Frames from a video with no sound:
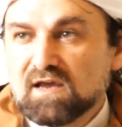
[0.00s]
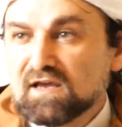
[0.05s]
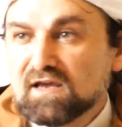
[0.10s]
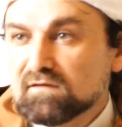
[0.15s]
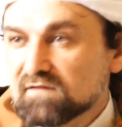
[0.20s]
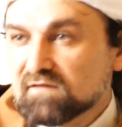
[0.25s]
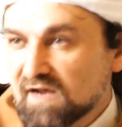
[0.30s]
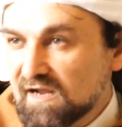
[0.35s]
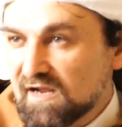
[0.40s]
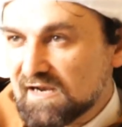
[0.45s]

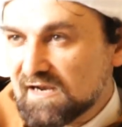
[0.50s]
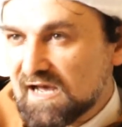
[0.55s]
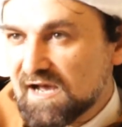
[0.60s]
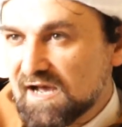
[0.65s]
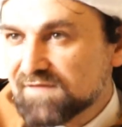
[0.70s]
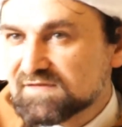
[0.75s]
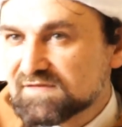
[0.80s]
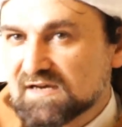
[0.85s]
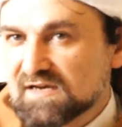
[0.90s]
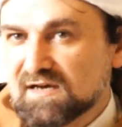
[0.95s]
in their
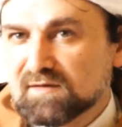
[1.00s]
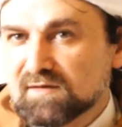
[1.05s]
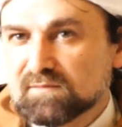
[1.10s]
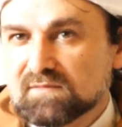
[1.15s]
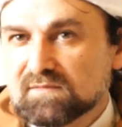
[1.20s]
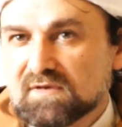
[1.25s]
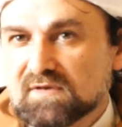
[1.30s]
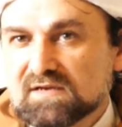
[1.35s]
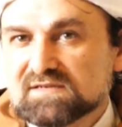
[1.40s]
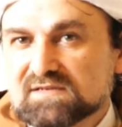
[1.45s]

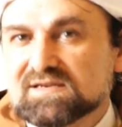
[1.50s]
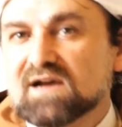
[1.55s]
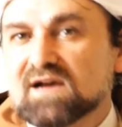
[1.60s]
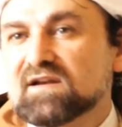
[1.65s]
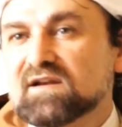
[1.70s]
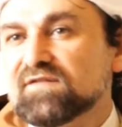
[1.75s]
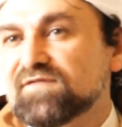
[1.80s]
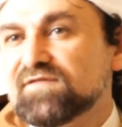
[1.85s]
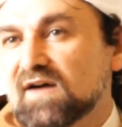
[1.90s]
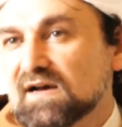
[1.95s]
lifetime,
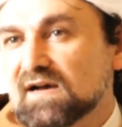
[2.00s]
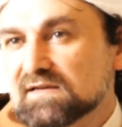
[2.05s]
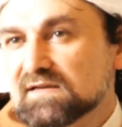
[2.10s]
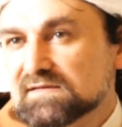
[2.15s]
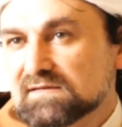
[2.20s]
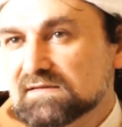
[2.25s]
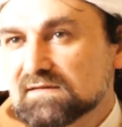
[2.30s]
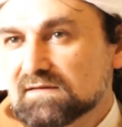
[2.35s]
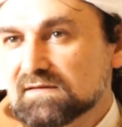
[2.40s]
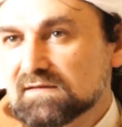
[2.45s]

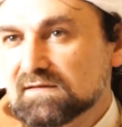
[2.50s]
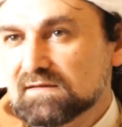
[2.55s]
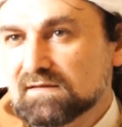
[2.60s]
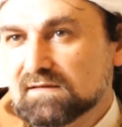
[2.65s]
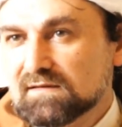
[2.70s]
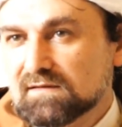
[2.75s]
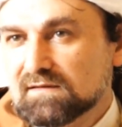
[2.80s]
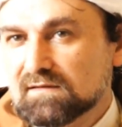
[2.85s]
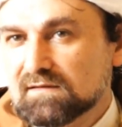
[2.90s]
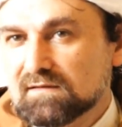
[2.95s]
sacrifice
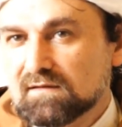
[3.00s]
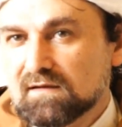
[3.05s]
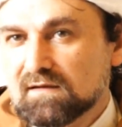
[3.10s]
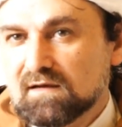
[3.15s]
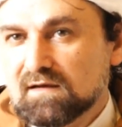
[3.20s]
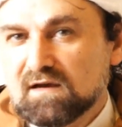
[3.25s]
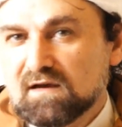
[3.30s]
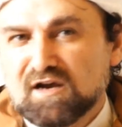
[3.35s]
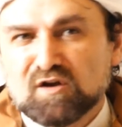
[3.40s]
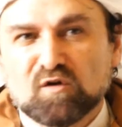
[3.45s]

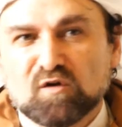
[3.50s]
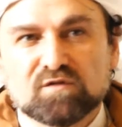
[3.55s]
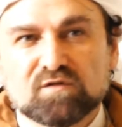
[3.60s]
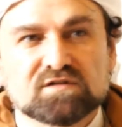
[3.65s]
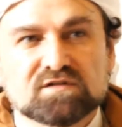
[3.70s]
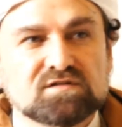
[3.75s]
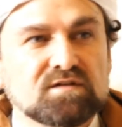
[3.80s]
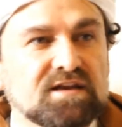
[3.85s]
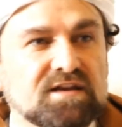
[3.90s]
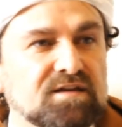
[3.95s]
in
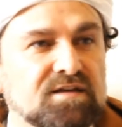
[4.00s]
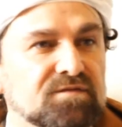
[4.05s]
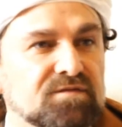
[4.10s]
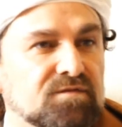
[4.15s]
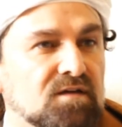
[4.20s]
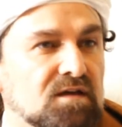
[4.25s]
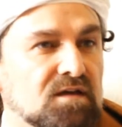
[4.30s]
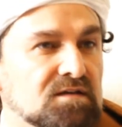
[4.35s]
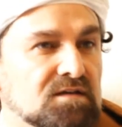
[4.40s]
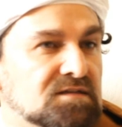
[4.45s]
order to
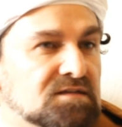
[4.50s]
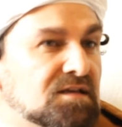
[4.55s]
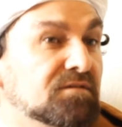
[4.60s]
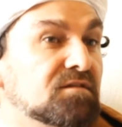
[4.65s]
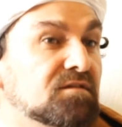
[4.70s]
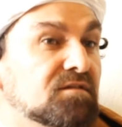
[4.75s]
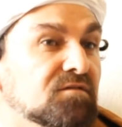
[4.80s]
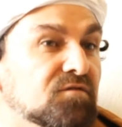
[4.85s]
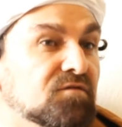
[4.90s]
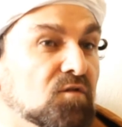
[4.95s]
live
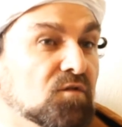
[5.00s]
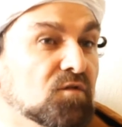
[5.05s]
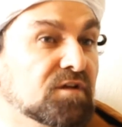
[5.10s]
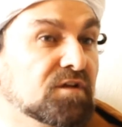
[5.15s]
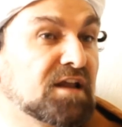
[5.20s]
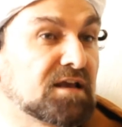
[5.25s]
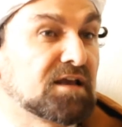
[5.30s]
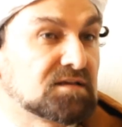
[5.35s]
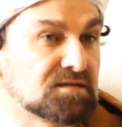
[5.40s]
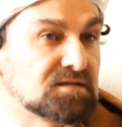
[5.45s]
something for
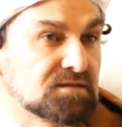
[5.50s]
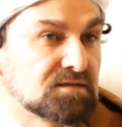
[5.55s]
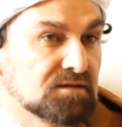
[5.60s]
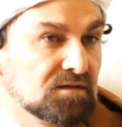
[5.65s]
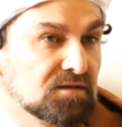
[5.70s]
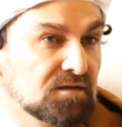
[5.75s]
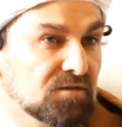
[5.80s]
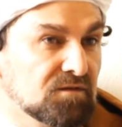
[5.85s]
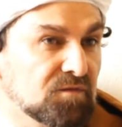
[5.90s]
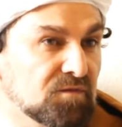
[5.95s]
the next,
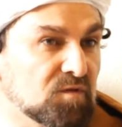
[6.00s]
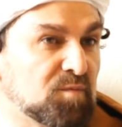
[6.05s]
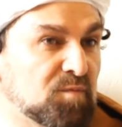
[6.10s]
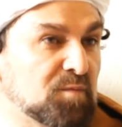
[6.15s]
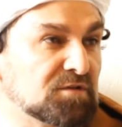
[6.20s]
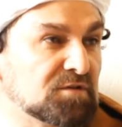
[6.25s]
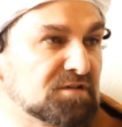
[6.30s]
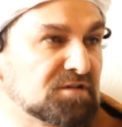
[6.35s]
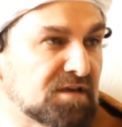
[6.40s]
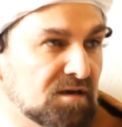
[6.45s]
for the
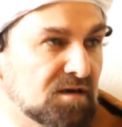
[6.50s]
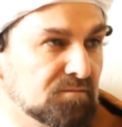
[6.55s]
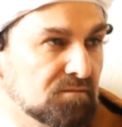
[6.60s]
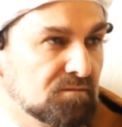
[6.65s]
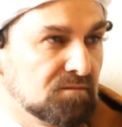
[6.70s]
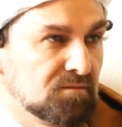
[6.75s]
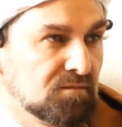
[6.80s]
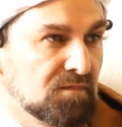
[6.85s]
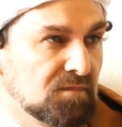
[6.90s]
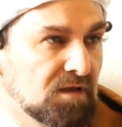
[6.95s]
people to come.
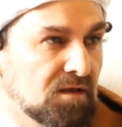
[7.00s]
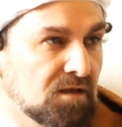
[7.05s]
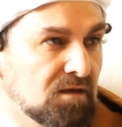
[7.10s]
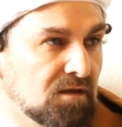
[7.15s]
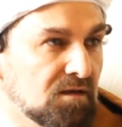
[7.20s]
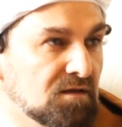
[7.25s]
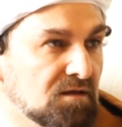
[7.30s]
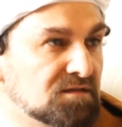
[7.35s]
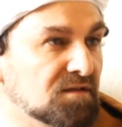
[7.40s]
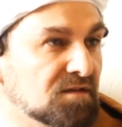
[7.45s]

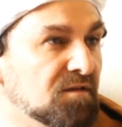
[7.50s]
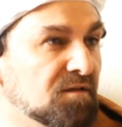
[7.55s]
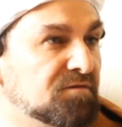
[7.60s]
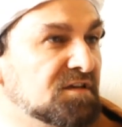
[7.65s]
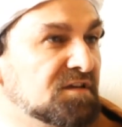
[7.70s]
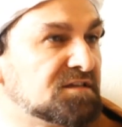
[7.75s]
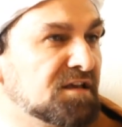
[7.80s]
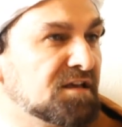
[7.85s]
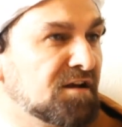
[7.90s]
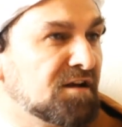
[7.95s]
Instead
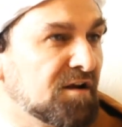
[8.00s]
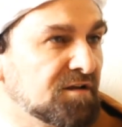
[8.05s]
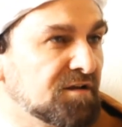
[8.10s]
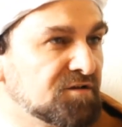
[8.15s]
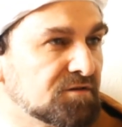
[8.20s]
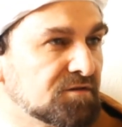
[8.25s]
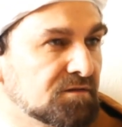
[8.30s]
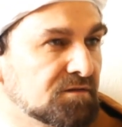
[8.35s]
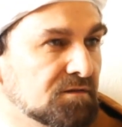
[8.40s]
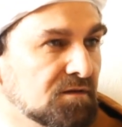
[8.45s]
of this
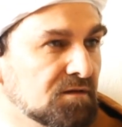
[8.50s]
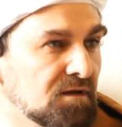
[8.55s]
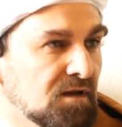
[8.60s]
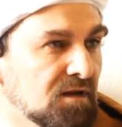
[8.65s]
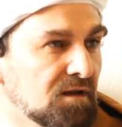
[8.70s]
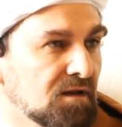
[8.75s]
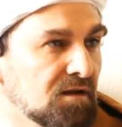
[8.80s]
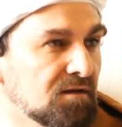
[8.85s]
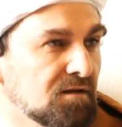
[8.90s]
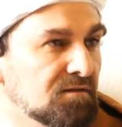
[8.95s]
generation,
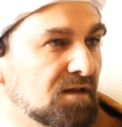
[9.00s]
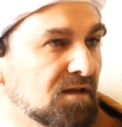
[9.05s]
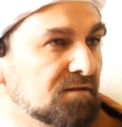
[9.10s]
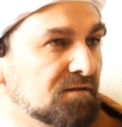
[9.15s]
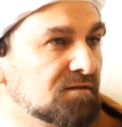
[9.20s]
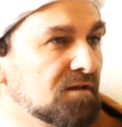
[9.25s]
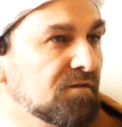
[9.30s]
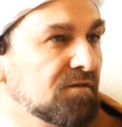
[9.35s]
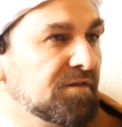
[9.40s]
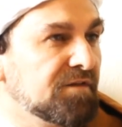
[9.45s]

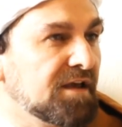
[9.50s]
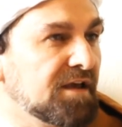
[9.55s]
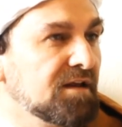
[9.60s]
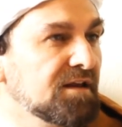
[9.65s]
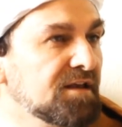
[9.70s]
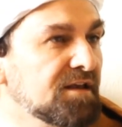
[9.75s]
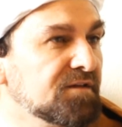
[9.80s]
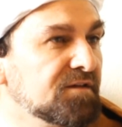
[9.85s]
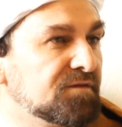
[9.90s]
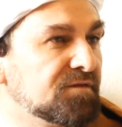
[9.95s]
that they
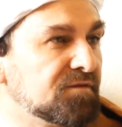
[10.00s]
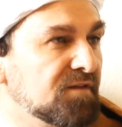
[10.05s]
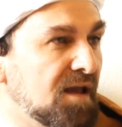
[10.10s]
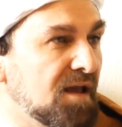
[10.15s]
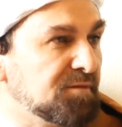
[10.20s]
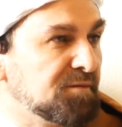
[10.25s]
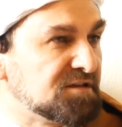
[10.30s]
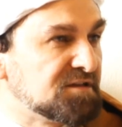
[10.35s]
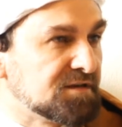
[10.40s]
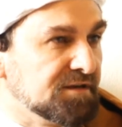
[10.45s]
live
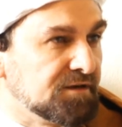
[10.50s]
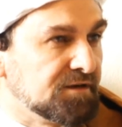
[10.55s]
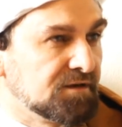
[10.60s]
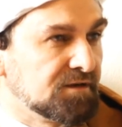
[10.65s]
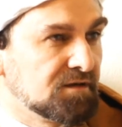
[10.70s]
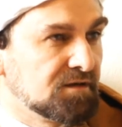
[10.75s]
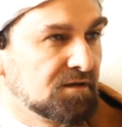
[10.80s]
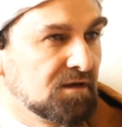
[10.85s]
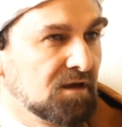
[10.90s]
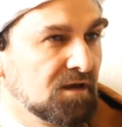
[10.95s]
lavishly
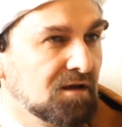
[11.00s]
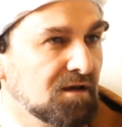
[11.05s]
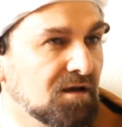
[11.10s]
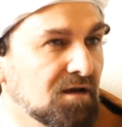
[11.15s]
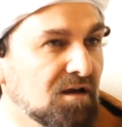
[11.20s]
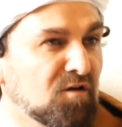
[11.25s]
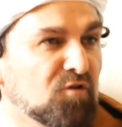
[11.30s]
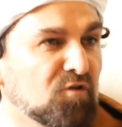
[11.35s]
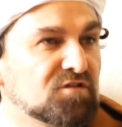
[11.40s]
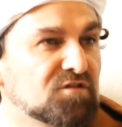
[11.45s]

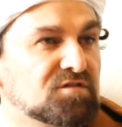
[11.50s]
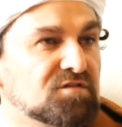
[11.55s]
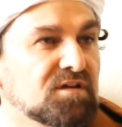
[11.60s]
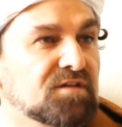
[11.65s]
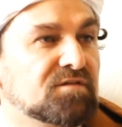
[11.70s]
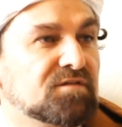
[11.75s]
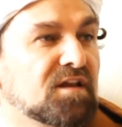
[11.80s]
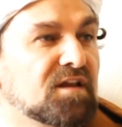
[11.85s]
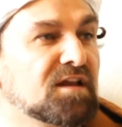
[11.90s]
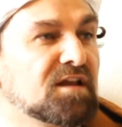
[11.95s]
in order to
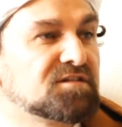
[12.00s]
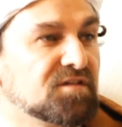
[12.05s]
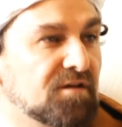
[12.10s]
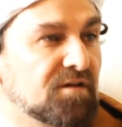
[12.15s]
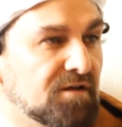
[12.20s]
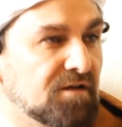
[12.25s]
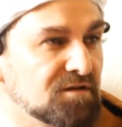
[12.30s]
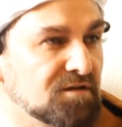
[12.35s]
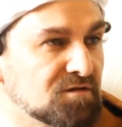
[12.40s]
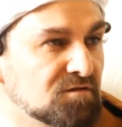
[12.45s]
leave the next
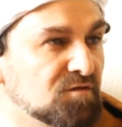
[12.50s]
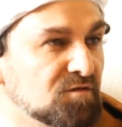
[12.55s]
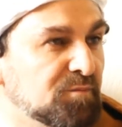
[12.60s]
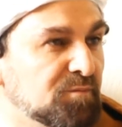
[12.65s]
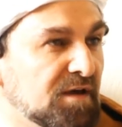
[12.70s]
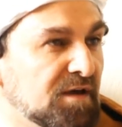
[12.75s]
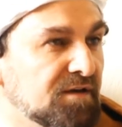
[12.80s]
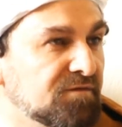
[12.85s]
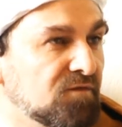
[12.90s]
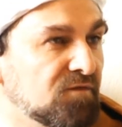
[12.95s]
generation to
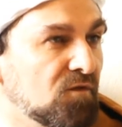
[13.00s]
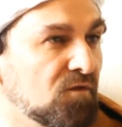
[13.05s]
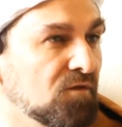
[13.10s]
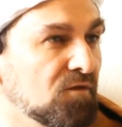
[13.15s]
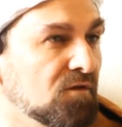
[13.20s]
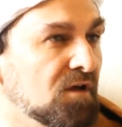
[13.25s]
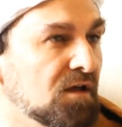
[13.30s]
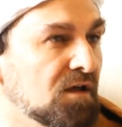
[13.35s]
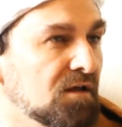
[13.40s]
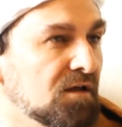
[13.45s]
pay
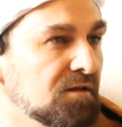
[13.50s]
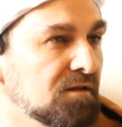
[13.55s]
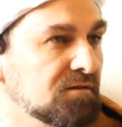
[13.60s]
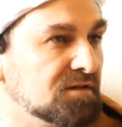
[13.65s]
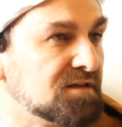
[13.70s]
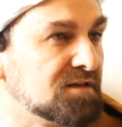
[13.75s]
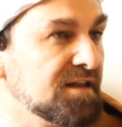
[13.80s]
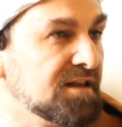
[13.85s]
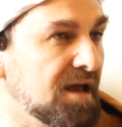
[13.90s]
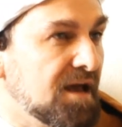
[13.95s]
for
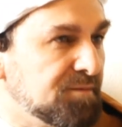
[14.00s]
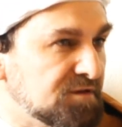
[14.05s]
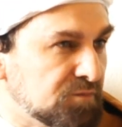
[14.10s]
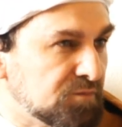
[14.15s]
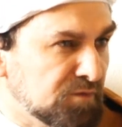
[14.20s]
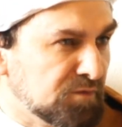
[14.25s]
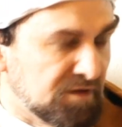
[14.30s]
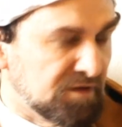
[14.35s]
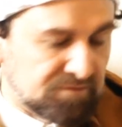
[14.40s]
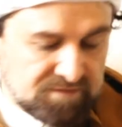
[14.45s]
this
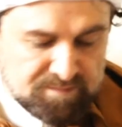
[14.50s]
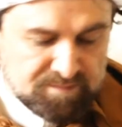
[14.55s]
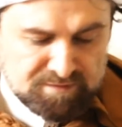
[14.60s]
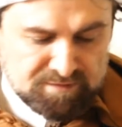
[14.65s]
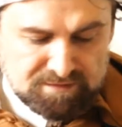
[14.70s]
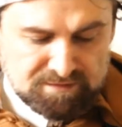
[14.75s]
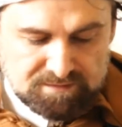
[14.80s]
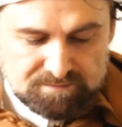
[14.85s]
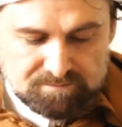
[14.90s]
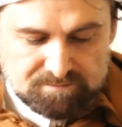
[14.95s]
lavish way of
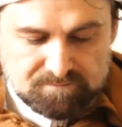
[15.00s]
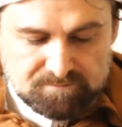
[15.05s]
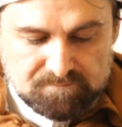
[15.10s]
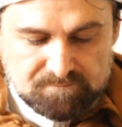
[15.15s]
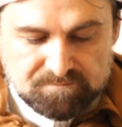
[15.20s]
living.